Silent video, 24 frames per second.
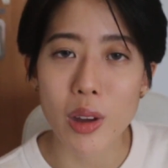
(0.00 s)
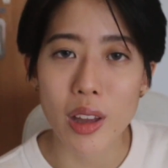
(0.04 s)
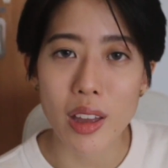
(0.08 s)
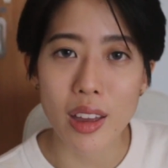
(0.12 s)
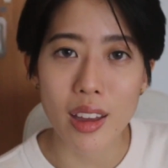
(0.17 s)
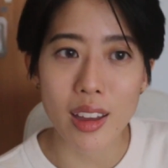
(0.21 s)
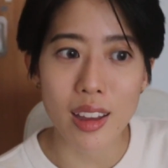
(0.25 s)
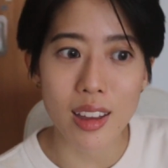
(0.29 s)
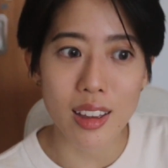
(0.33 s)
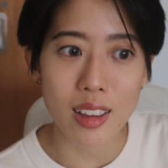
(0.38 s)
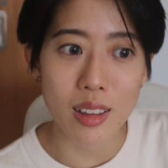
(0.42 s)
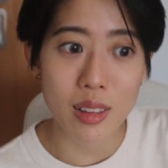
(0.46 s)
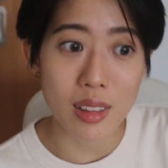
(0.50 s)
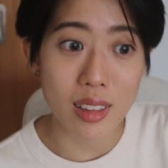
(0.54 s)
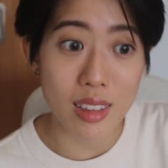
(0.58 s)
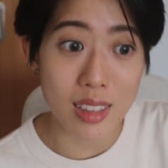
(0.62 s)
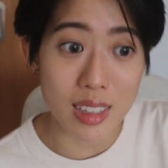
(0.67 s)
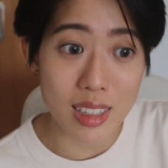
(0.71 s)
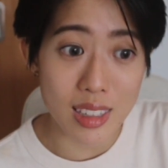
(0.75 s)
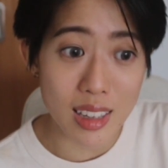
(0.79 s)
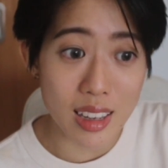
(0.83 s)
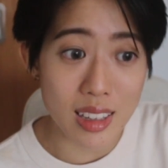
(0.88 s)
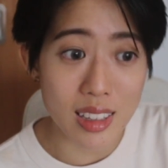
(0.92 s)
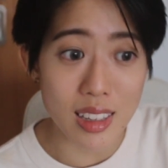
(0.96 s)
And
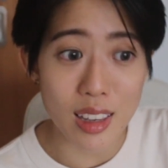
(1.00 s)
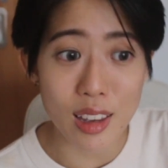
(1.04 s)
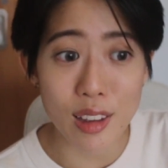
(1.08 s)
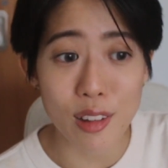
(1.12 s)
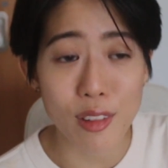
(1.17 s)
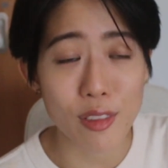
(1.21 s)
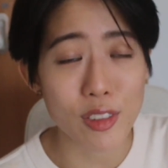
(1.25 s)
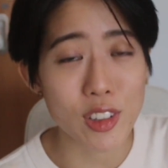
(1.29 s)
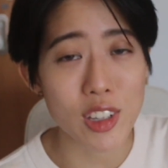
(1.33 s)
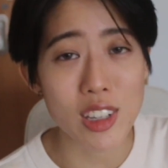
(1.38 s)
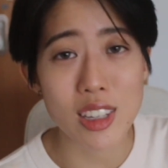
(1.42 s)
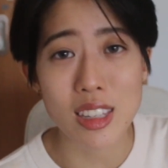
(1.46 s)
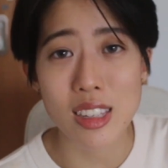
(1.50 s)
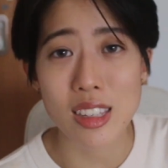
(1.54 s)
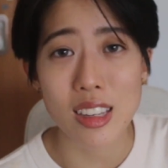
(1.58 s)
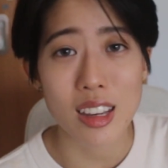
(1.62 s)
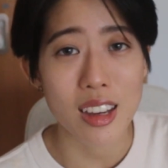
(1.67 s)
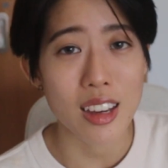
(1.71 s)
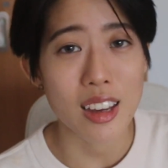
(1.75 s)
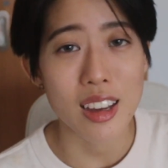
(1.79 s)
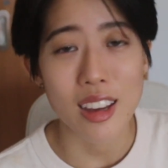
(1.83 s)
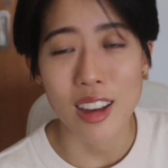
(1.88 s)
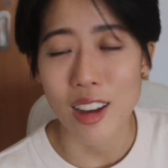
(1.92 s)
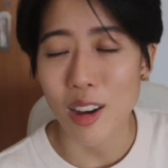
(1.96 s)
stay safe, just
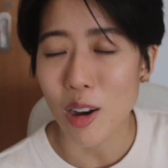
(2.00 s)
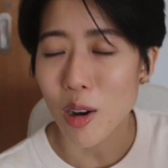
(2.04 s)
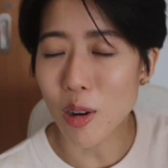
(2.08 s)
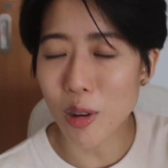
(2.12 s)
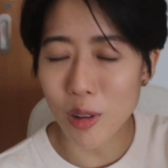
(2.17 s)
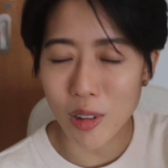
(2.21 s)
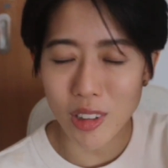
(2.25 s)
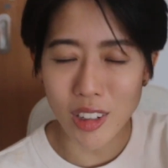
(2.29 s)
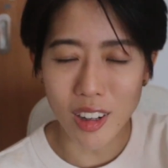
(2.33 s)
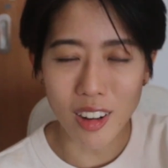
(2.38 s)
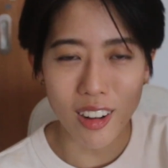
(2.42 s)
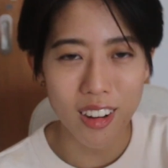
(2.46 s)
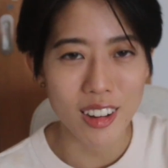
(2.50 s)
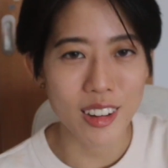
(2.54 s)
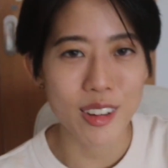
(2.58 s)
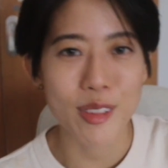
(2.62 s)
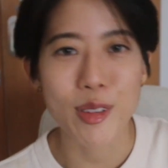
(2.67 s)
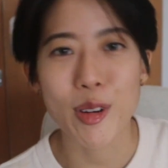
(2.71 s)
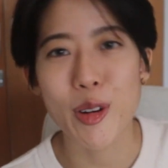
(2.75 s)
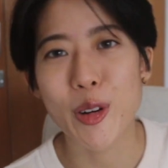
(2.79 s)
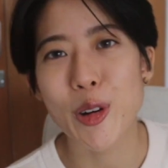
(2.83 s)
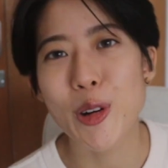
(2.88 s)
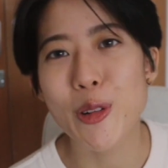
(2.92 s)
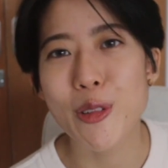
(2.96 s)
hold on,
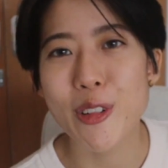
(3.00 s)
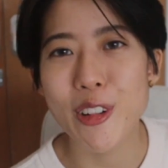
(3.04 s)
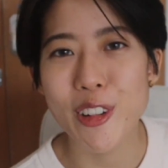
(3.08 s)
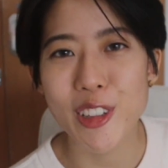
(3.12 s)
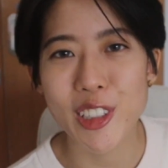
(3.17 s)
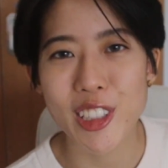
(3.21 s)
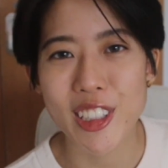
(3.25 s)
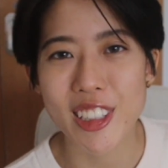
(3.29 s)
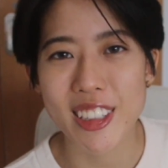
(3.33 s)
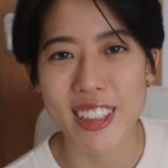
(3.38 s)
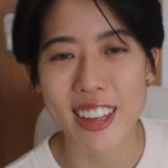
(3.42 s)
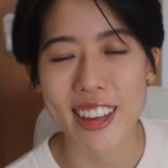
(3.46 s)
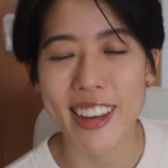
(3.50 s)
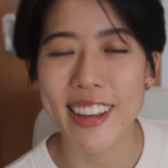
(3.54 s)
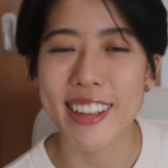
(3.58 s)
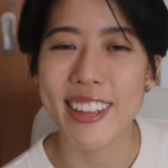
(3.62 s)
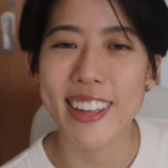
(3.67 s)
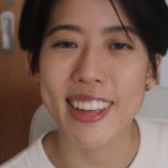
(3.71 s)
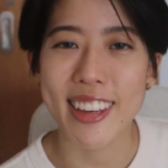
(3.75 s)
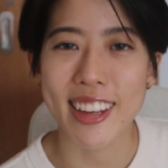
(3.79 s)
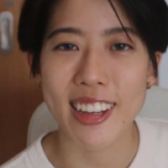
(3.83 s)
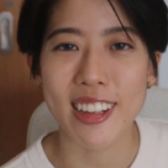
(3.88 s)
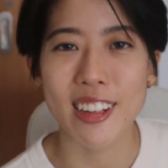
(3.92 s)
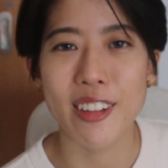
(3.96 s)
we're almost at
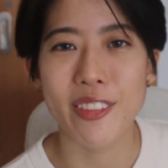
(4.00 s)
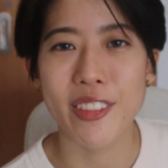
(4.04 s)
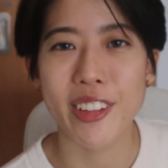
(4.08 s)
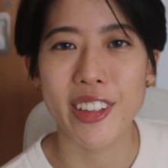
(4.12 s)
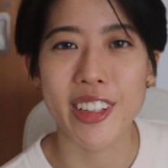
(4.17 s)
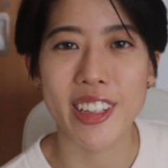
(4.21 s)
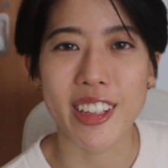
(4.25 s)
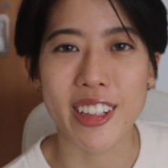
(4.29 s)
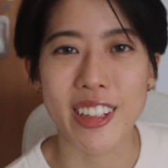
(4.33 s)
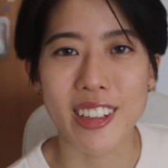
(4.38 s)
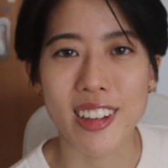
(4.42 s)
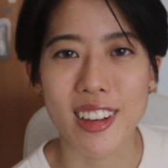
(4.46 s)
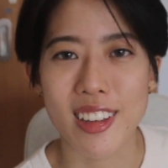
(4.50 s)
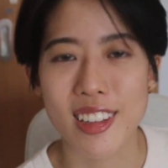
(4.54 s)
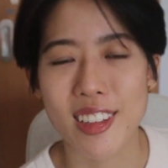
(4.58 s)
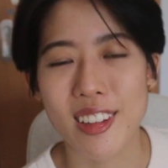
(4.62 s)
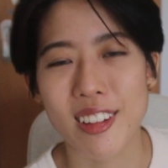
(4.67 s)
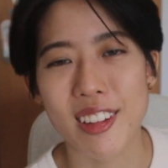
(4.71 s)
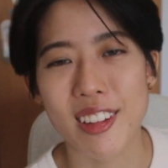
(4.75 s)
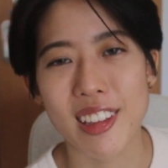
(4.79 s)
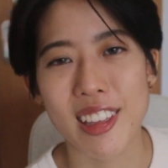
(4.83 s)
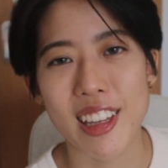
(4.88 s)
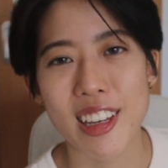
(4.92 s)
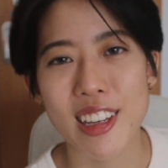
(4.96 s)
the end of the year. So
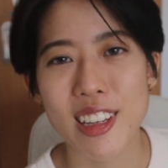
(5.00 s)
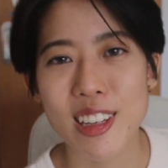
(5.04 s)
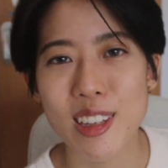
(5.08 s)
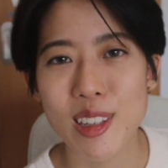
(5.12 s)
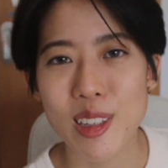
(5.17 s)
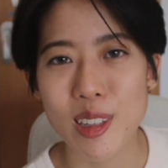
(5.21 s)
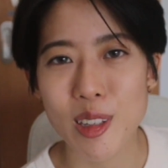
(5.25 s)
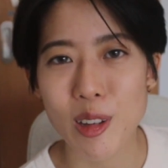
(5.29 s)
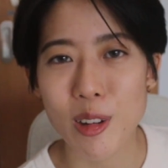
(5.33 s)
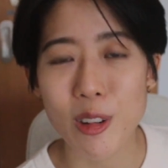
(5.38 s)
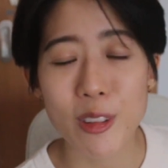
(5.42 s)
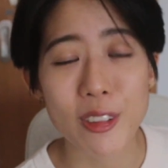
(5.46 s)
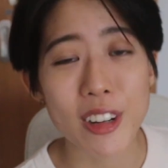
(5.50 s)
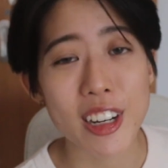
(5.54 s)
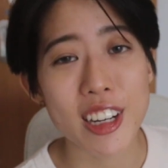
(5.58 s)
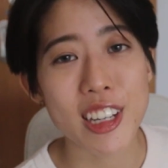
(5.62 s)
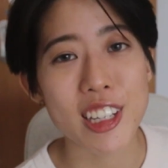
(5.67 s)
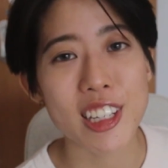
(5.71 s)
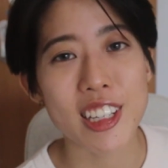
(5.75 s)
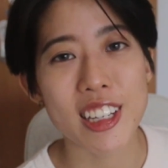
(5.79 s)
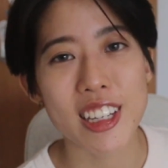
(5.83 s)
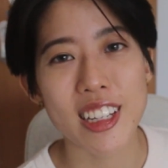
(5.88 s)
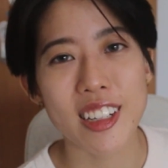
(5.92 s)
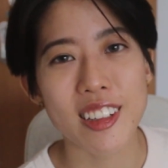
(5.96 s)
thank you so
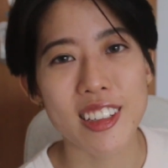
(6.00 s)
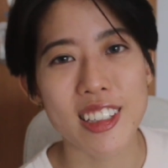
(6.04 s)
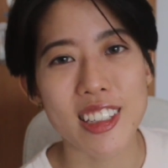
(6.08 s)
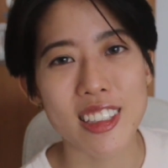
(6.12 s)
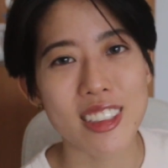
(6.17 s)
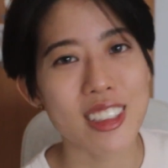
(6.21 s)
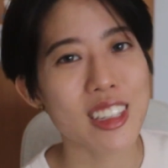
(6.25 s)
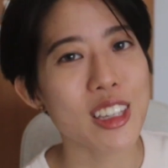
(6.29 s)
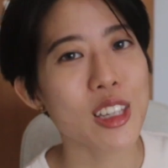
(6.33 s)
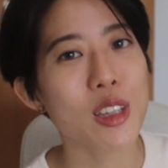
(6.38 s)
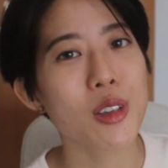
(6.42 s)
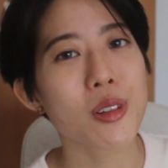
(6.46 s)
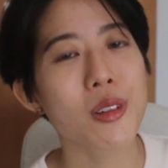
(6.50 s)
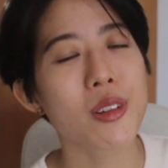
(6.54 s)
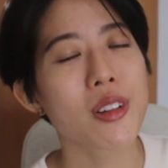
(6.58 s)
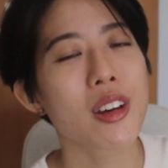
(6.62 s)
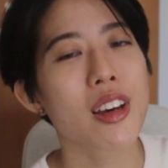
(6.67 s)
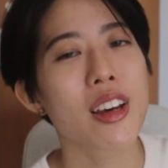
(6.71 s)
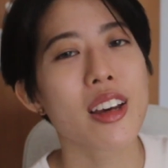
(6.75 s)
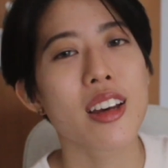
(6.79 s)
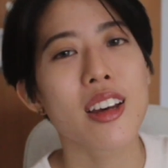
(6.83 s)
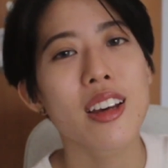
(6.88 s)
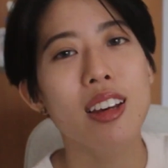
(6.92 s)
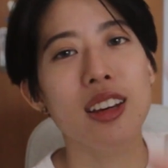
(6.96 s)
much, and I'll see you
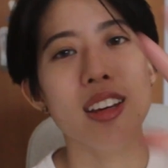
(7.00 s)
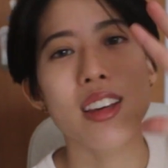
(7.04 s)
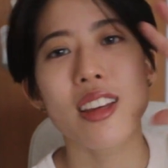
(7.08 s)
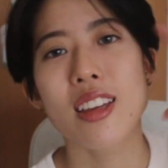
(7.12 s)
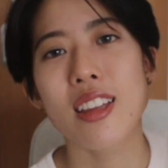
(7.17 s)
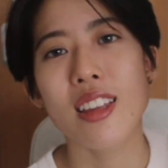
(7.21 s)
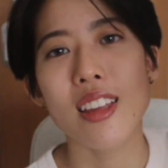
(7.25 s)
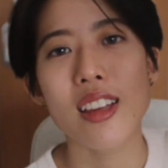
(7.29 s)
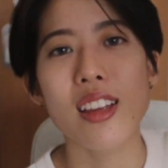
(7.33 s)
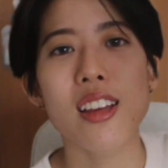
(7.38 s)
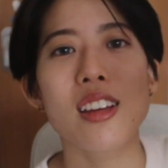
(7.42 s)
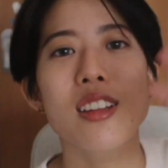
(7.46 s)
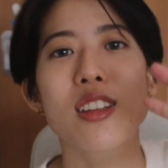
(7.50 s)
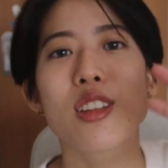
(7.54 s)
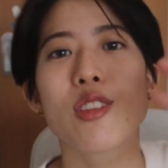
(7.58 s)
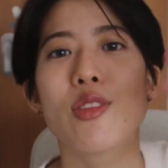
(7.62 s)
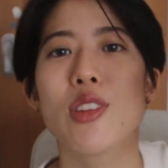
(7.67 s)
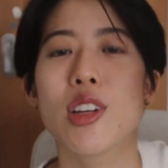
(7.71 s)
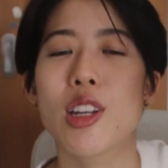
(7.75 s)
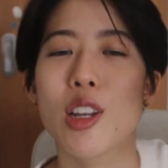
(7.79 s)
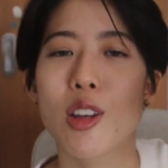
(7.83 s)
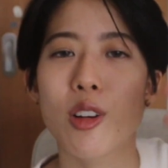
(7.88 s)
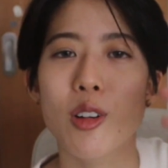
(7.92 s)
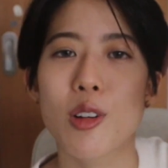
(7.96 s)
in the next
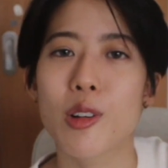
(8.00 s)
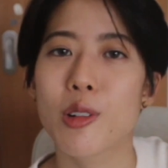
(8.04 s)
video.